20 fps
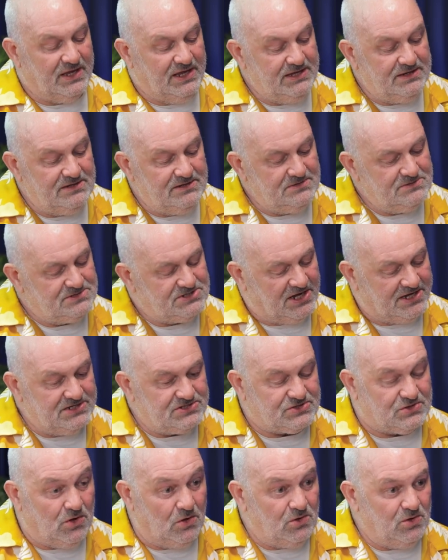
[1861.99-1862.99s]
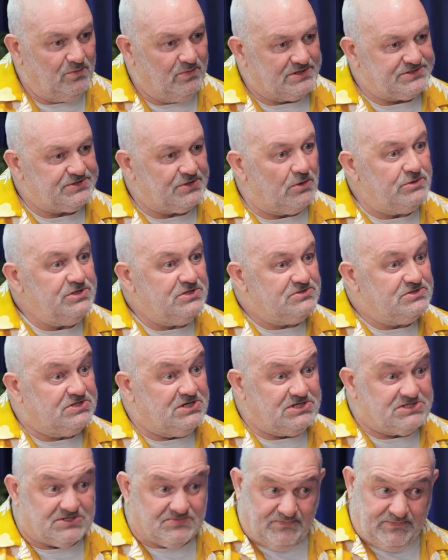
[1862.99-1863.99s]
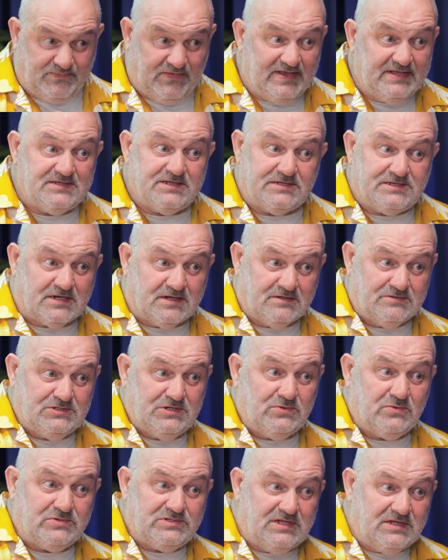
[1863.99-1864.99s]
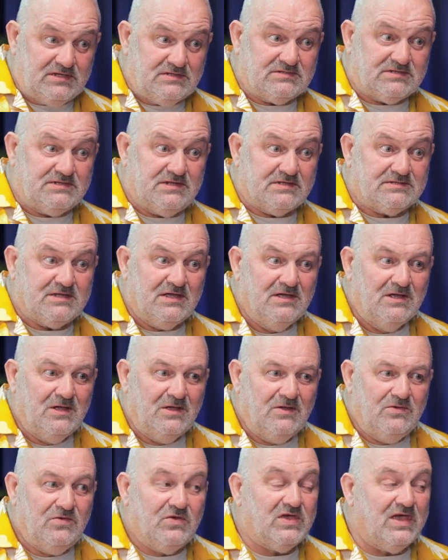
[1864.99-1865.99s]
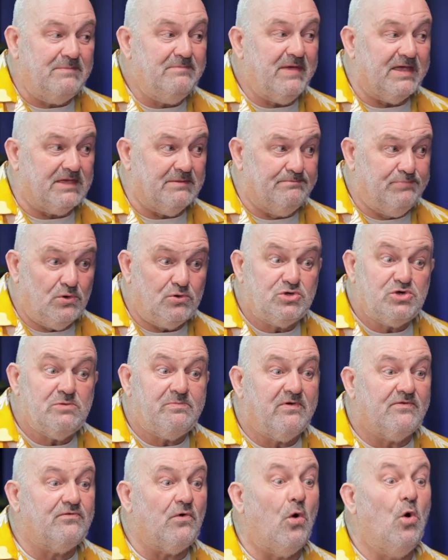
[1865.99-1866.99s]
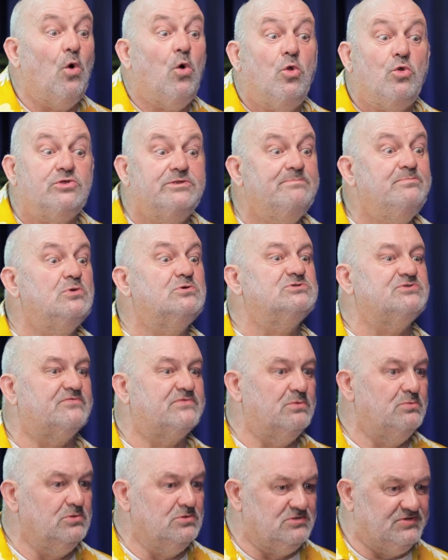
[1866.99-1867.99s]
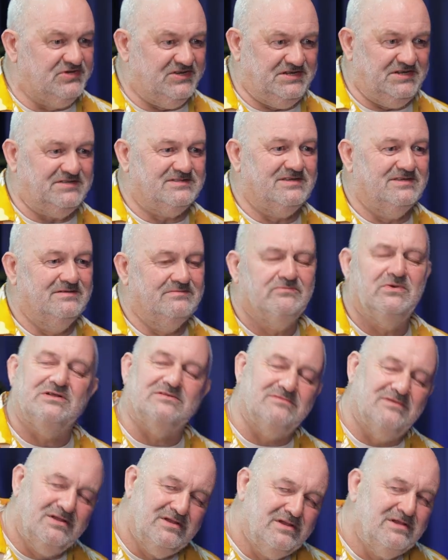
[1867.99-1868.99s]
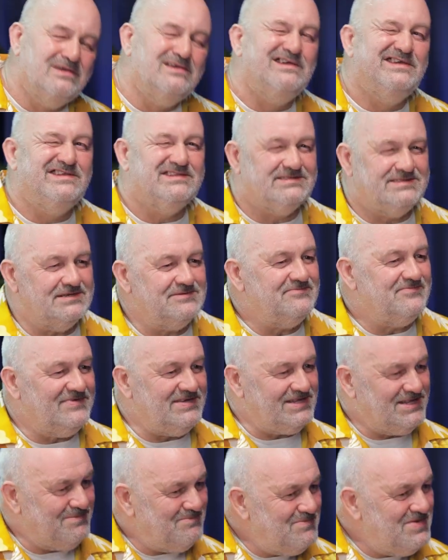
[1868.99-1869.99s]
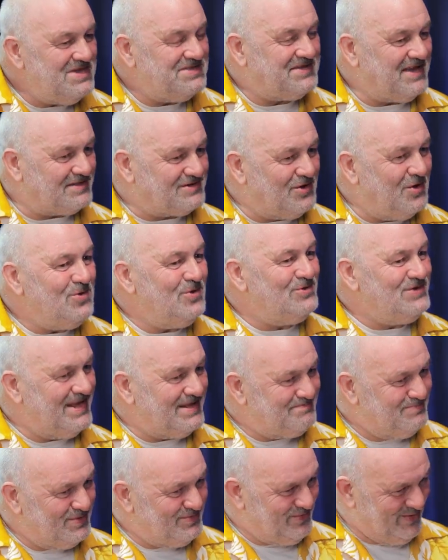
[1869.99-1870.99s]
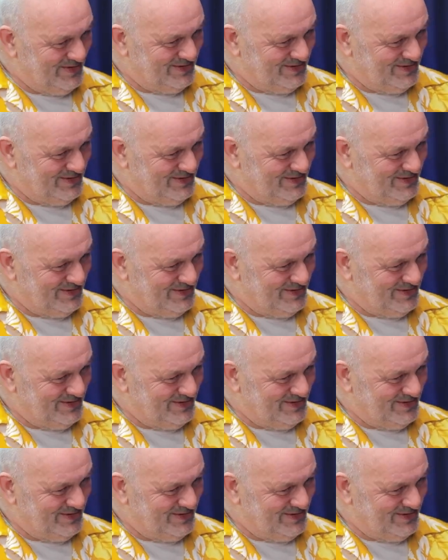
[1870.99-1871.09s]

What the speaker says: his goal was, this thing that you can do on the internet, you can make a bookshop with all the books of the world in it. Well, didn't really meet that goal yet, but